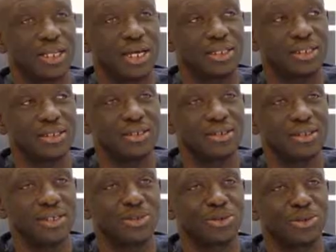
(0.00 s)
think
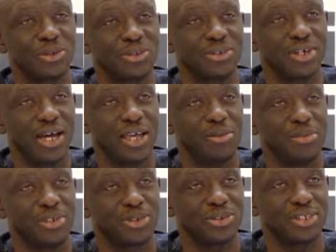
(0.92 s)
they should also guide
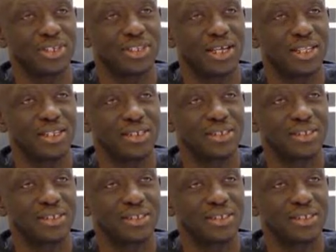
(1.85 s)
me so that at least